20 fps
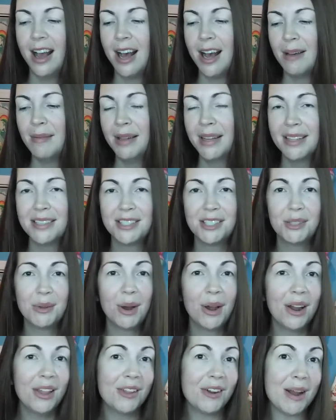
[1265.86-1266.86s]
And listen to
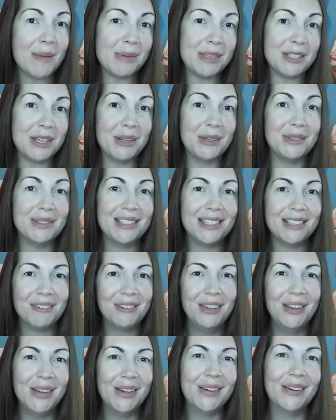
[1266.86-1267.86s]
our other episodes if
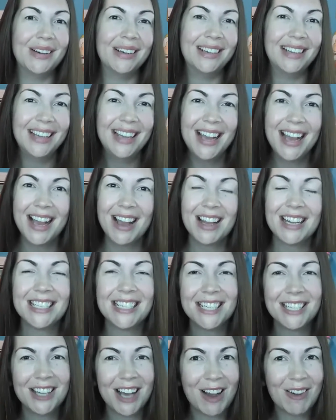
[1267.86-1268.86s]
you
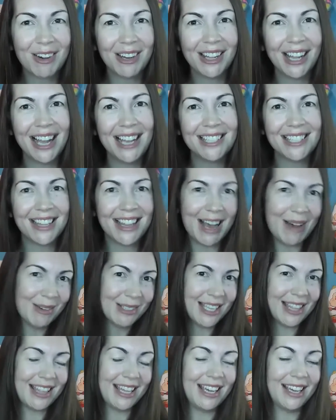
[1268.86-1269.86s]
did not realize that that
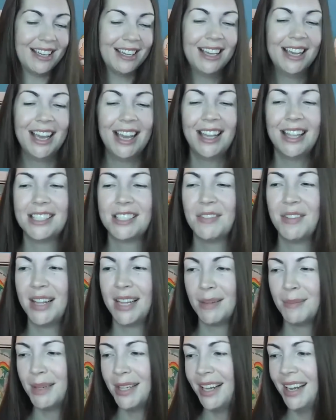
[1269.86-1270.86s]
was a thing. It's
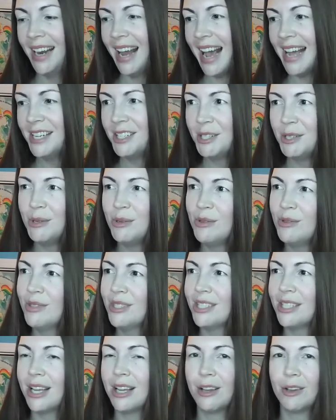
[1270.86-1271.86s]
available on
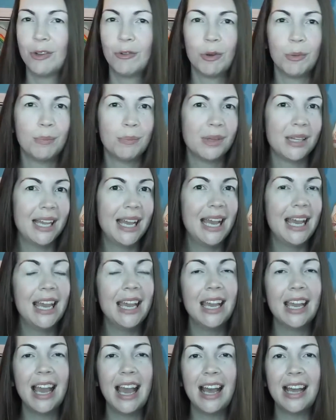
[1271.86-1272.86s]
iTunes and Google
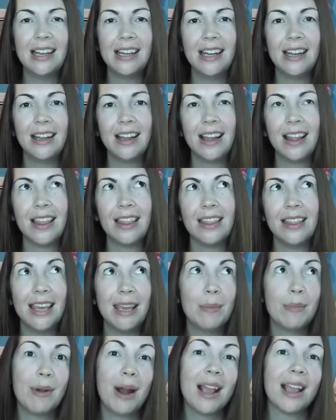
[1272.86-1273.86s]
Play and at
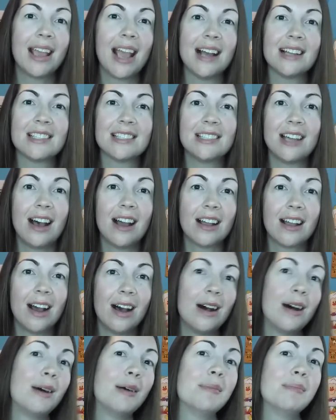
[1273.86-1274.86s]

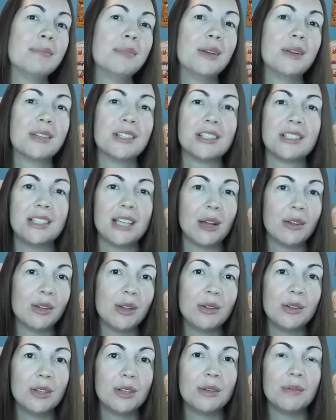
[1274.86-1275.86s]
thebritecast.com. You can just
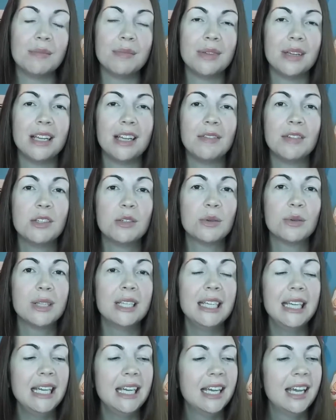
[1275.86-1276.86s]
download them
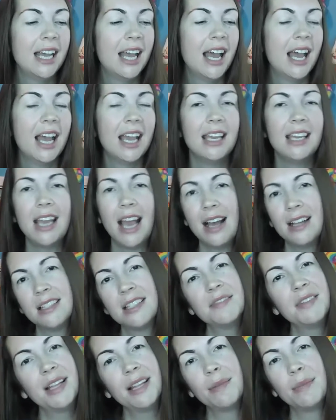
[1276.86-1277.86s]
individually. Yeah,
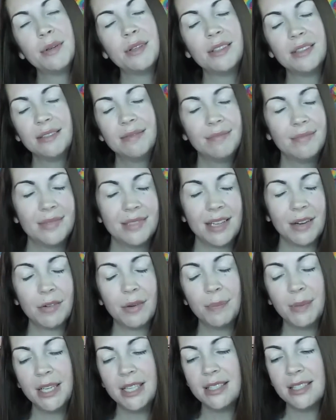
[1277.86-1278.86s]
it's available
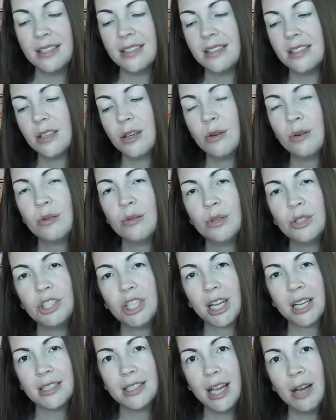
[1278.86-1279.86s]
several places, so
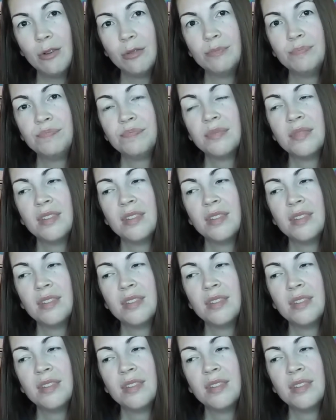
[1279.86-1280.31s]
check us out.